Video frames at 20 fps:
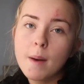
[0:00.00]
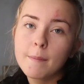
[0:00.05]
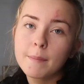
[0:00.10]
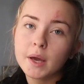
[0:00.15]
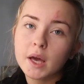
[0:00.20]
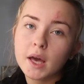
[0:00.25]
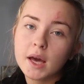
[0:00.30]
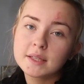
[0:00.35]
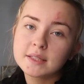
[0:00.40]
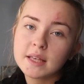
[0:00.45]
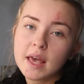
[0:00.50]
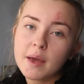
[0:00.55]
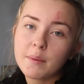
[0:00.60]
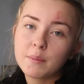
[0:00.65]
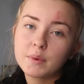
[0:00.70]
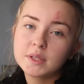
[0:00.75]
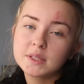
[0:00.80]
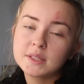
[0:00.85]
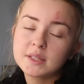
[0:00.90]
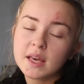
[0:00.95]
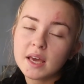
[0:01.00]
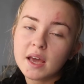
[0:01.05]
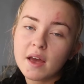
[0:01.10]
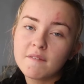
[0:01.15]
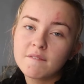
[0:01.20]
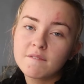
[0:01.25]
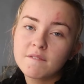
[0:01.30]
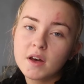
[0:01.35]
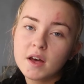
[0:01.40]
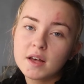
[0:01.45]
because it was
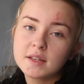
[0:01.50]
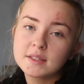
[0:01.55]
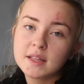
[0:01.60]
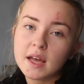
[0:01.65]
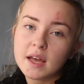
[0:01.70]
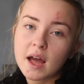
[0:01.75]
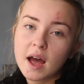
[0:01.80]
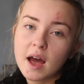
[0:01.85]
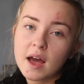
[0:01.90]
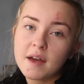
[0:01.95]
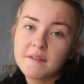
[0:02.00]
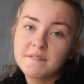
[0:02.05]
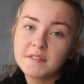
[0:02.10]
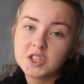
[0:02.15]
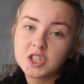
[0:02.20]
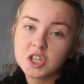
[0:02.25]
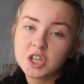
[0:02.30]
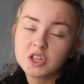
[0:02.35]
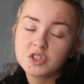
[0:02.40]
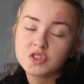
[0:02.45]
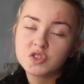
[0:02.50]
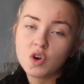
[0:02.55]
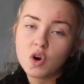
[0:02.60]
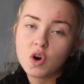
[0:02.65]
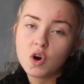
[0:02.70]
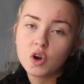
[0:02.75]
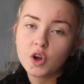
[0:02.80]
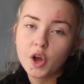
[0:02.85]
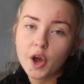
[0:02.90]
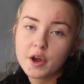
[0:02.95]
the first day I officially
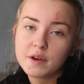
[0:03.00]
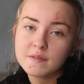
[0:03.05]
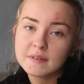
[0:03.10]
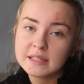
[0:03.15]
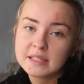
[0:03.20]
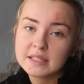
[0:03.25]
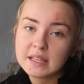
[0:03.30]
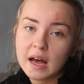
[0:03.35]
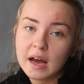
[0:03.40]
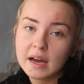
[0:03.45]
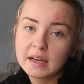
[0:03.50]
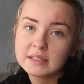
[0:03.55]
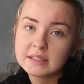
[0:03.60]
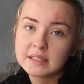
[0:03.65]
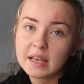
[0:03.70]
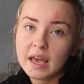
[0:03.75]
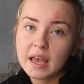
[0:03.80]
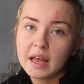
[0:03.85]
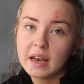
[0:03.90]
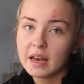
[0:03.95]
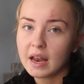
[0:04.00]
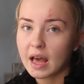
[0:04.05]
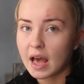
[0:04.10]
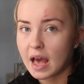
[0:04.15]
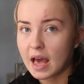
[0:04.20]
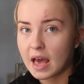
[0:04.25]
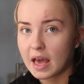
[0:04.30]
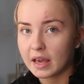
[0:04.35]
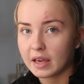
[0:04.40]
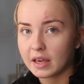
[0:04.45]
saw COVID signs in
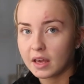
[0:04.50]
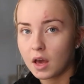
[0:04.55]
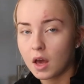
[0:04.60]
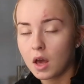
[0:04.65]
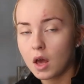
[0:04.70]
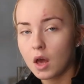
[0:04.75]
a